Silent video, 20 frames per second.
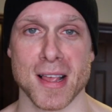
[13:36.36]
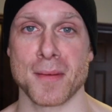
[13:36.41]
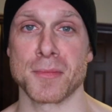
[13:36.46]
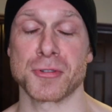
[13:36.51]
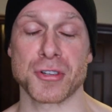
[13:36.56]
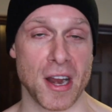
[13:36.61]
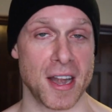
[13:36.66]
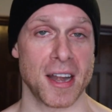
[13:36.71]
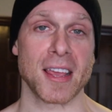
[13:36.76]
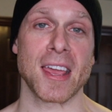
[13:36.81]
I'm
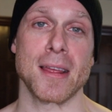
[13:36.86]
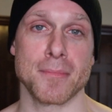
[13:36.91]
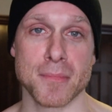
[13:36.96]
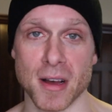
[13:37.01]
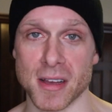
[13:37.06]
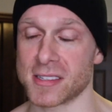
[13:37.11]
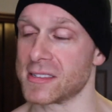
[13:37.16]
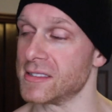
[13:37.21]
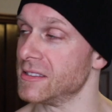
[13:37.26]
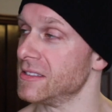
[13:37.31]
trying to gain
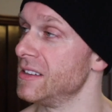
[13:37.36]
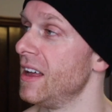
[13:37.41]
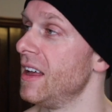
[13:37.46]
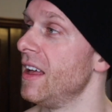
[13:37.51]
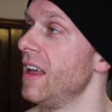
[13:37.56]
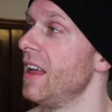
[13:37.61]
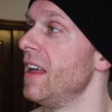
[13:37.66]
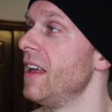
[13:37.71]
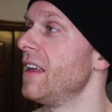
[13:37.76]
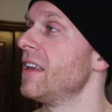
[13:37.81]
muscle,
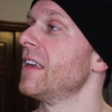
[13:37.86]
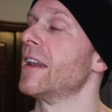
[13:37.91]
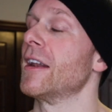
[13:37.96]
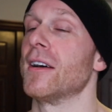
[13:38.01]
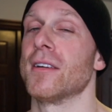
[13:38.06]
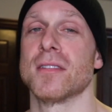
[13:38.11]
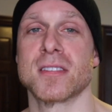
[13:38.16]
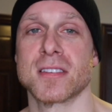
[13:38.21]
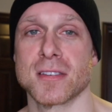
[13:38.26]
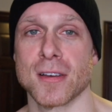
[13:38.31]
you
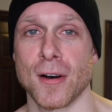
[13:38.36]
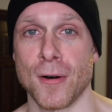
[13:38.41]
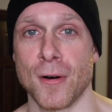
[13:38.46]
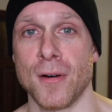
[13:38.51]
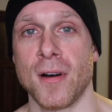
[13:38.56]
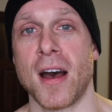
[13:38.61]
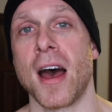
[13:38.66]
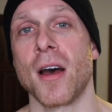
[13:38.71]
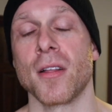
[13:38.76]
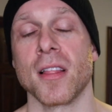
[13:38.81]
know, so
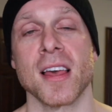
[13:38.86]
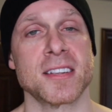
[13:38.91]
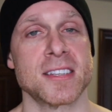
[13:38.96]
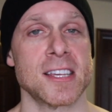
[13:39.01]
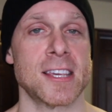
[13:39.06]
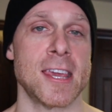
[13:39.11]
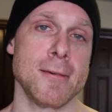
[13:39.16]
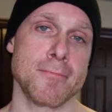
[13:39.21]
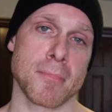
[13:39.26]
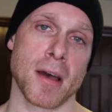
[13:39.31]
I like to
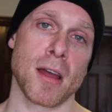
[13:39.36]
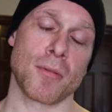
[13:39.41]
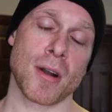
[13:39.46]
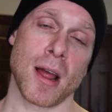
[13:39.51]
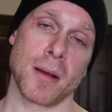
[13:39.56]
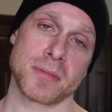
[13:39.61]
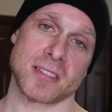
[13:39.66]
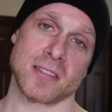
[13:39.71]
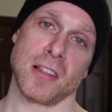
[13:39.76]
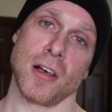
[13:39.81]
keep my
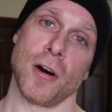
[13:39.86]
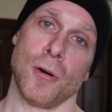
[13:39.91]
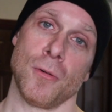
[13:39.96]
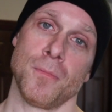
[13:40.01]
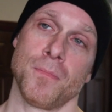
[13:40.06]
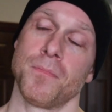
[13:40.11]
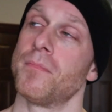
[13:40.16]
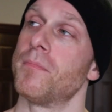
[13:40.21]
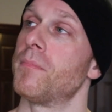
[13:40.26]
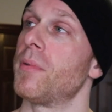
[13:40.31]
reps low.
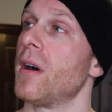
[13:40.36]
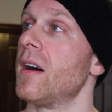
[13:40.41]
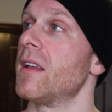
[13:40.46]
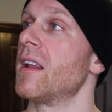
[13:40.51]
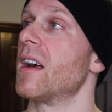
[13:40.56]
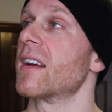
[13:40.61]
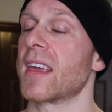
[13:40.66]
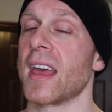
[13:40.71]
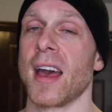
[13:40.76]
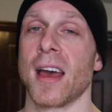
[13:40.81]

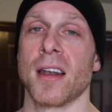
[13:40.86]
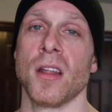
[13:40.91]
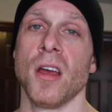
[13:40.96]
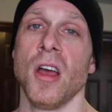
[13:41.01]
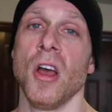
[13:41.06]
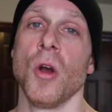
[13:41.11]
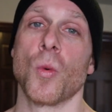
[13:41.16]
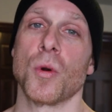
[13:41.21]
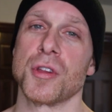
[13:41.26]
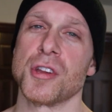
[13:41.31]
But again,
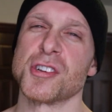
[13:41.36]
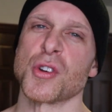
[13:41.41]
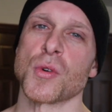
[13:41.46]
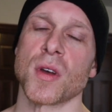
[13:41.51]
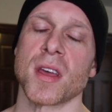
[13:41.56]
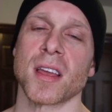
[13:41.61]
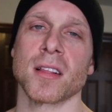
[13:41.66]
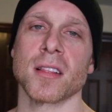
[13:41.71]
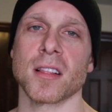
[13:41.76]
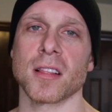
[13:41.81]
when you're
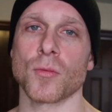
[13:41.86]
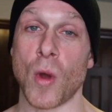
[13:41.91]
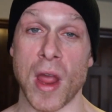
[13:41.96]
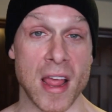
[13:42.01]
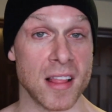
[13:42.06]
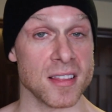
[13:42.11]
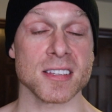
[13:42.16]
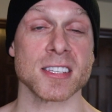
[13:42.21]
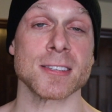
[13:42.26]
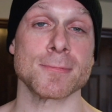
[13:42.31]
doing
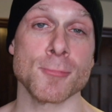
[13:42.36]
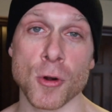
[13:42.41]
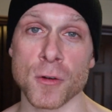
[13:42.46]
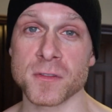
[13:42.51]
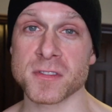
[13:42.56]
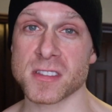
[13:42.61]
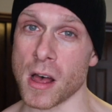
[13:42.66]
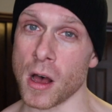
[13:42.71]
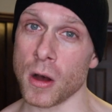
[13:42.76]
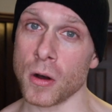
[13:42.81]
weightless
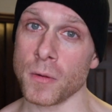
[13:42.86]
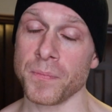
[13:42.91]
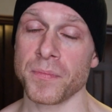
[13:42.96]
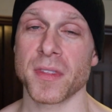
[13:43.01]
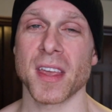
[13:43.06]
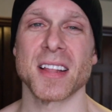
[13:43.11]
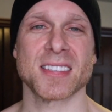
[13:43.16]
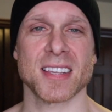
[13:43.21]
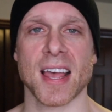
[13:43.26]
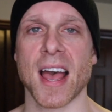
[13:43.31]
moves though,
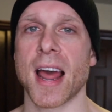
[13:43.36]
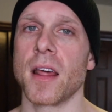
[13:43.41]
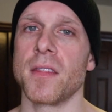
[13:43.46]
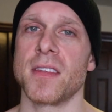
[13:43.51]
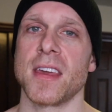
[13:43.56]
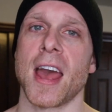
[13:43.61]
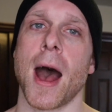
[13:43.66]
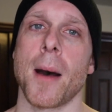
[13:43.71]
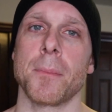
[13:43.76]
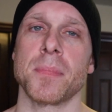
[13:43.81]
it's kind of
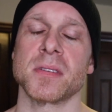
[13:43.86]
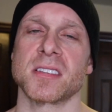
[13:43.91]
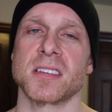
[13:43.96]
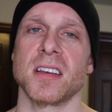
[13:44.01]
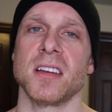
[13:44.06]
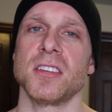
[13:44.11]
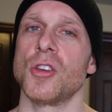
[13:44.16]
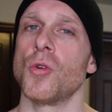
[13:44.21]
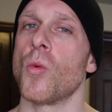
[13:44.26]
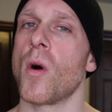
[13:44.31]
the
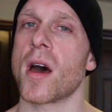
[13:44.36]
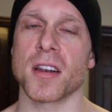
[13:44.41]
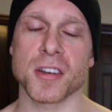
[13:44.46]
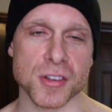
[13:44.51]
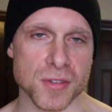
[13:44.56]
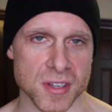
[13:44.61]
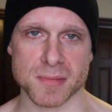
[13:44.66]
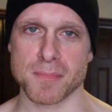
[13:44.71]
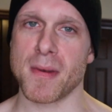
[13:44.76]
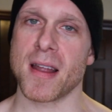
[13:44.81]
opposite. You want to
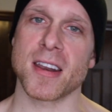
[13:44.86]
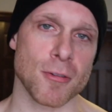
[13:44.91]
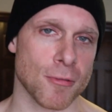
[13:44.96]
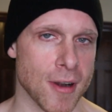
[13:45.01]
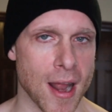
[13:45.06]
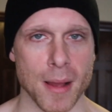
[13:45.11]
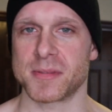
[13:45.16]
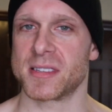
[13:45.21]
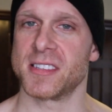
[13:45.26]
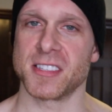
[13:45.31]
do as many
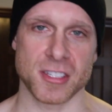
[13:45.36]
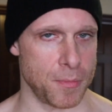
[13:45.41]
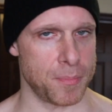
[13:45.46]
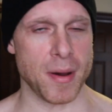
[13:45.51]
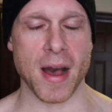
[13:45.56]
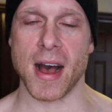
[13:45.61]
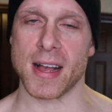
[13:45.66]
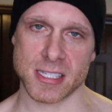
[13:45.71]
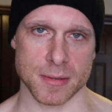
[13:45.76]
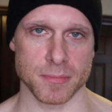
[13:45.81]
reps as you
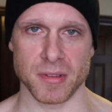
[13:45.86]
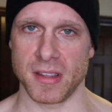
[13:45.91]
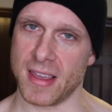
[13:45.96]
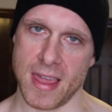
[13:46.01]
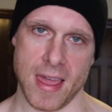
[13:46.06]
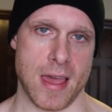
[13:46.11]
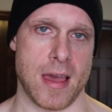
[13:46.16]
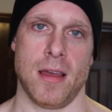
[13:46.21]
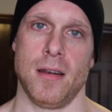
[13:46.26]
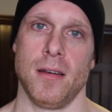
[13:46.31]
possibly
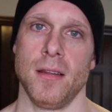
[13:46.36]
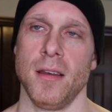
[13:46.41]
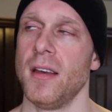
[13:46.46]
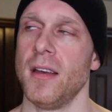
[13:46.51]
can.